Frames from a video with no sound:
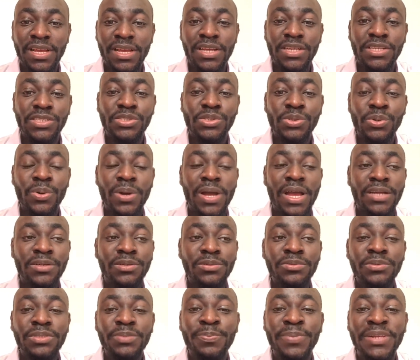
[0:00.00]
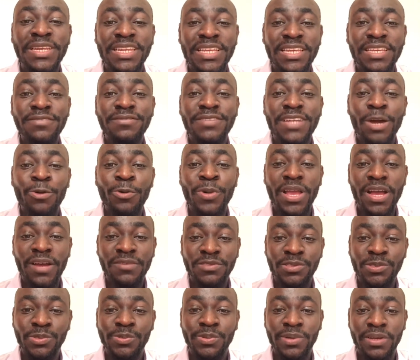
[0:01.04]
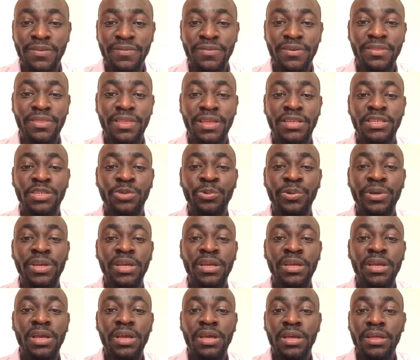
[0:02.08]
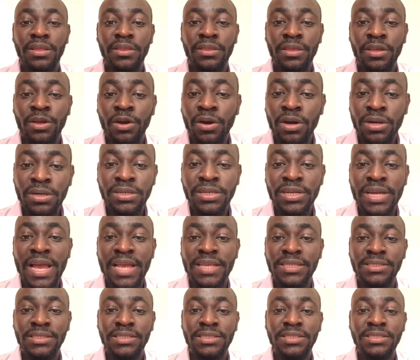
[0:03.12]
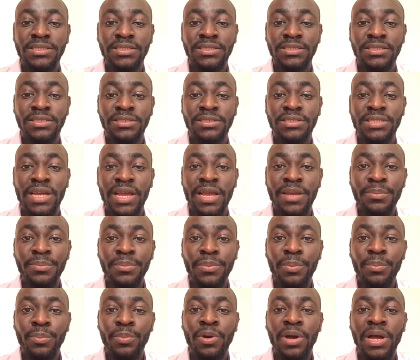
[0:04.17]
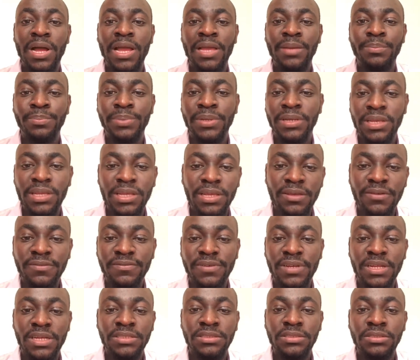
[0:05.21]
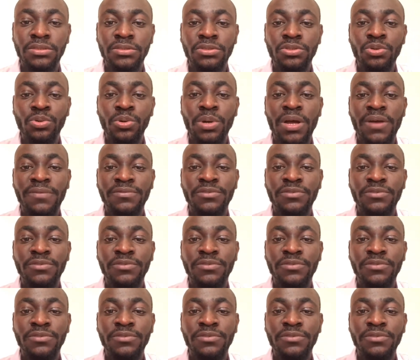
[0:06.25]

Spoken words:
So I don't believe that we have to do everything the way the other guys did it in their time, but I believe that you have